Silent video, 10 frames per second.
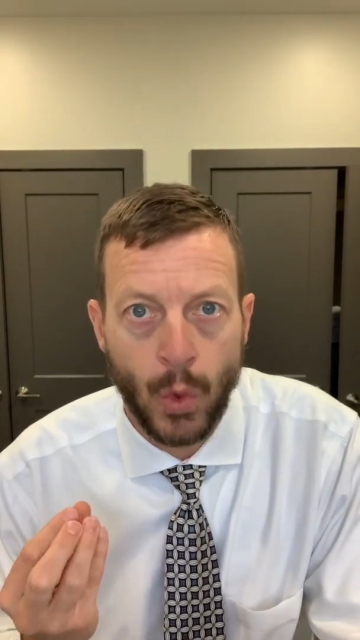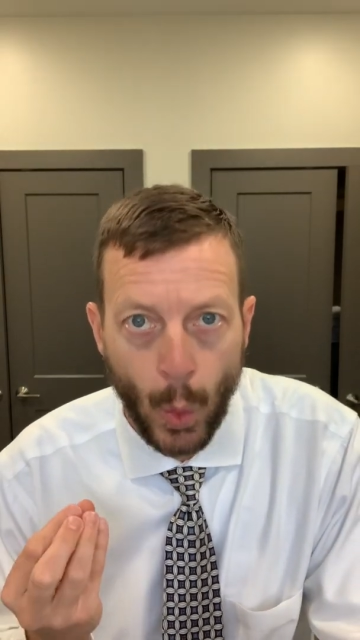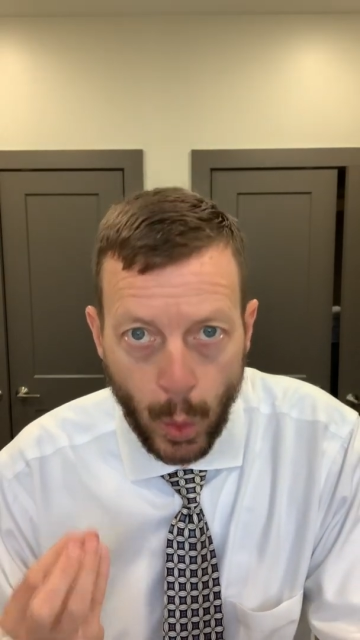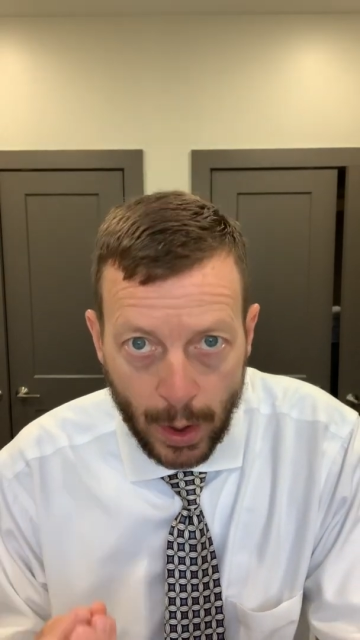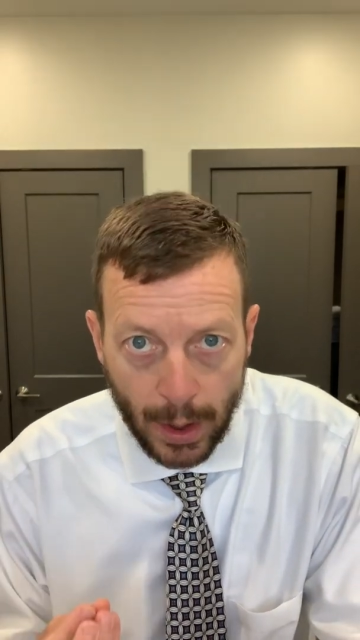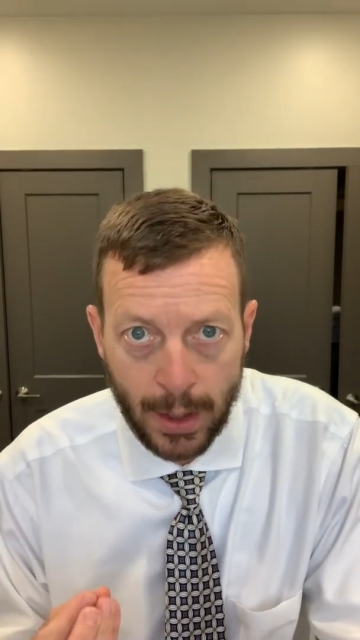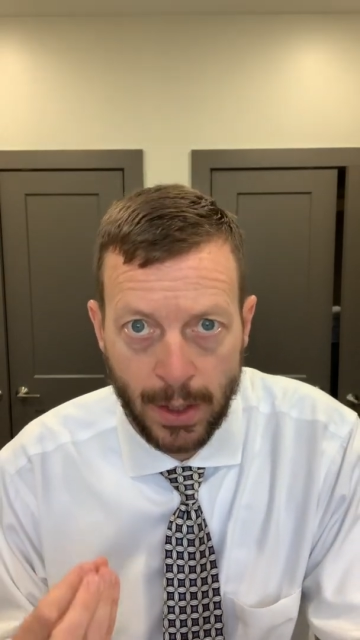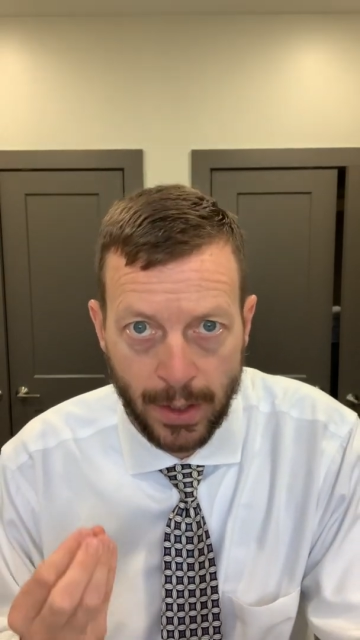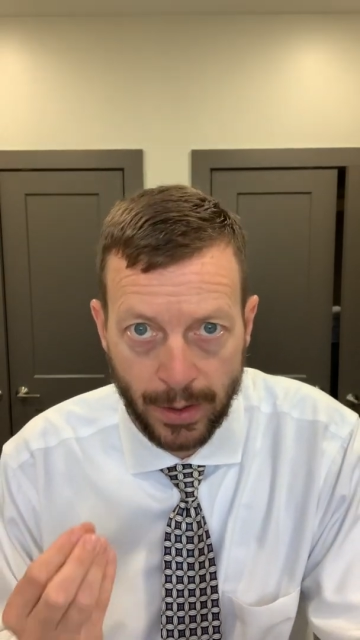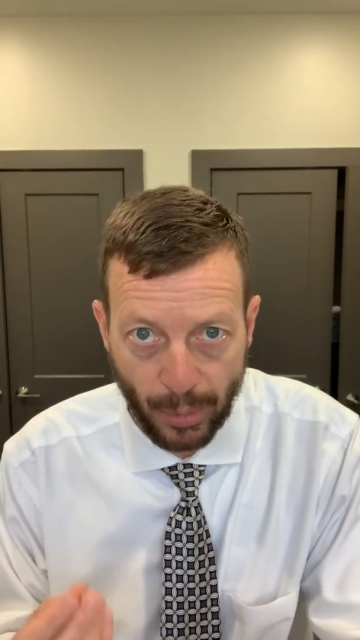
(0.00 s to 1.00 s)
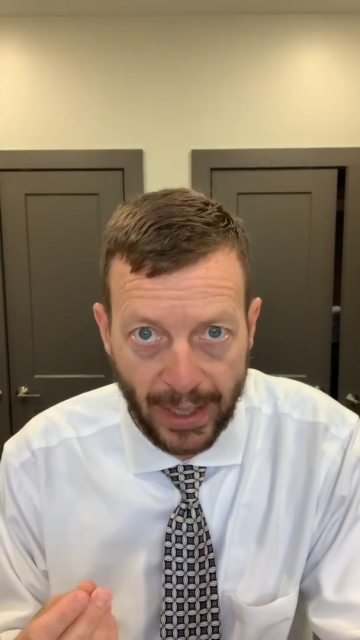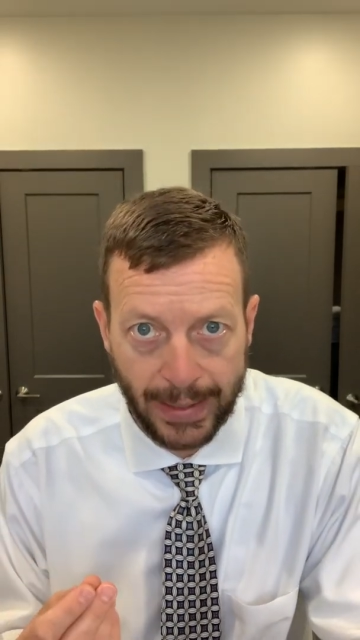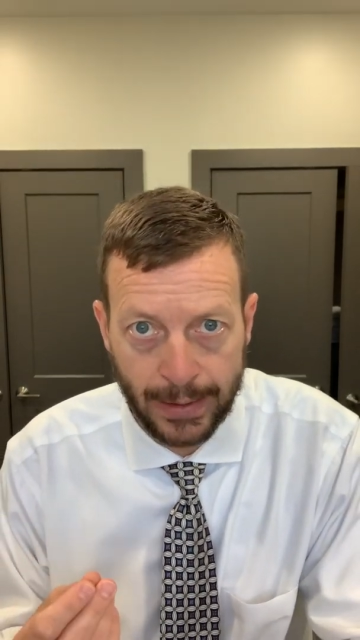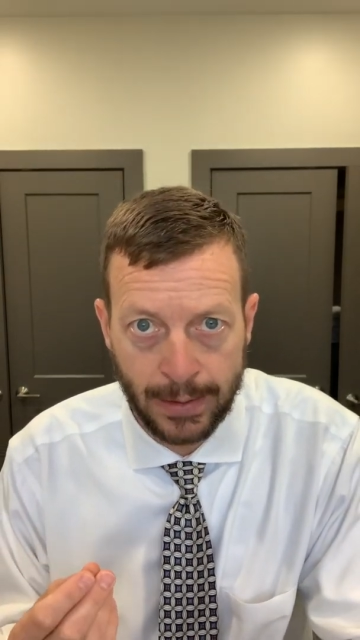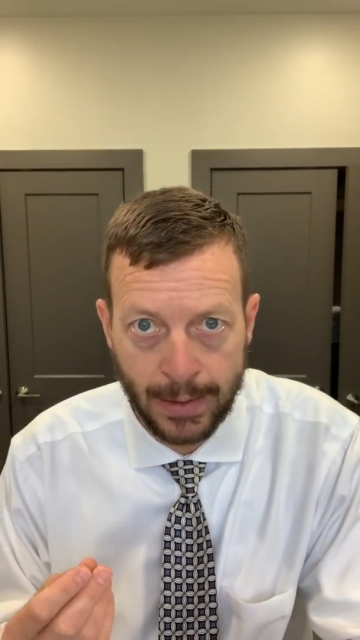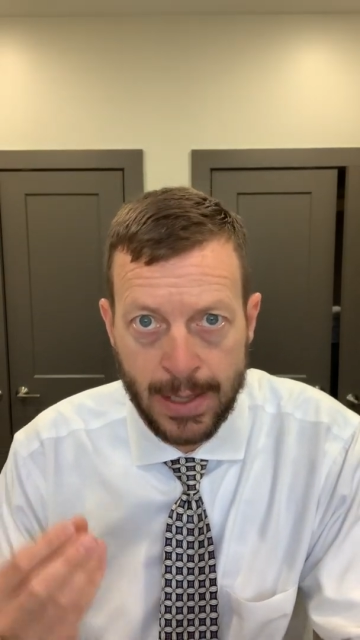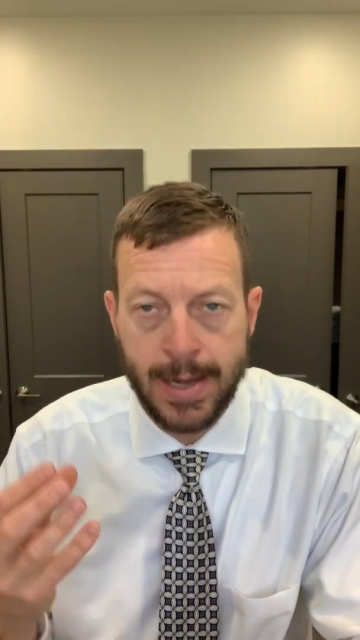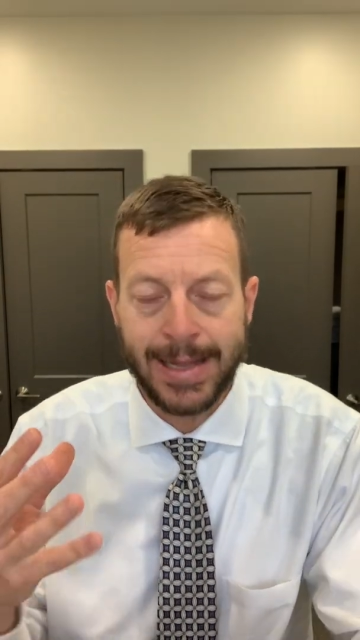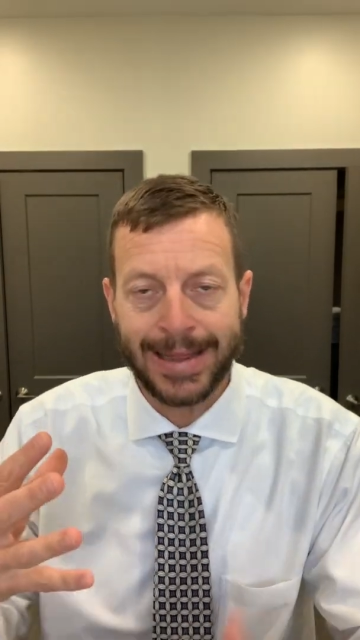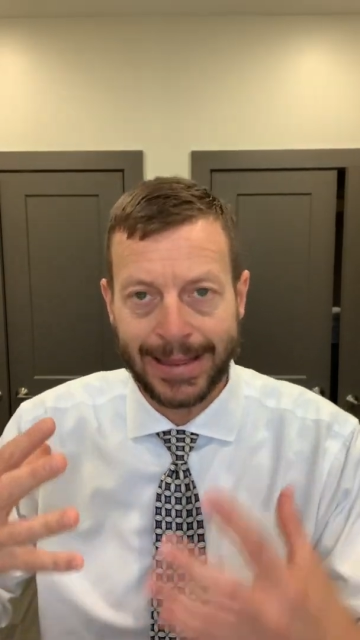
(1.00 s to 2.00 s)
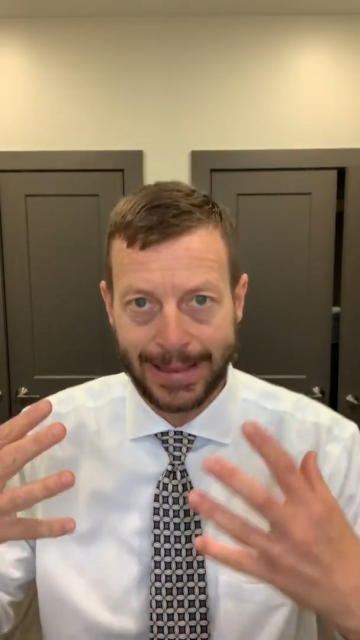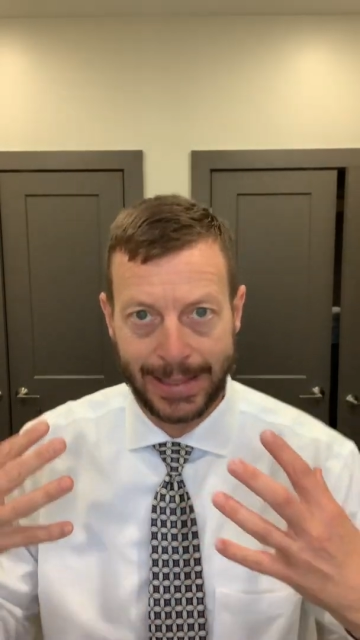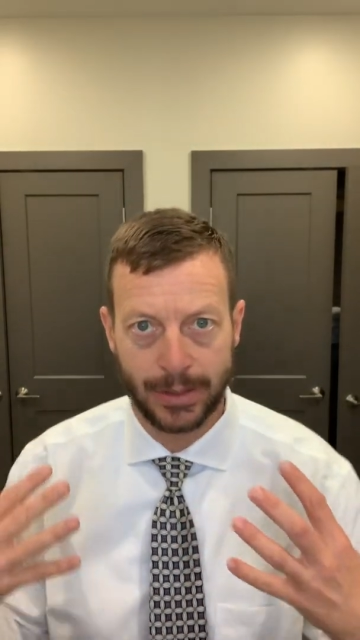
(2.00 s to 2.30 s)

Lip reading: Work the break. Let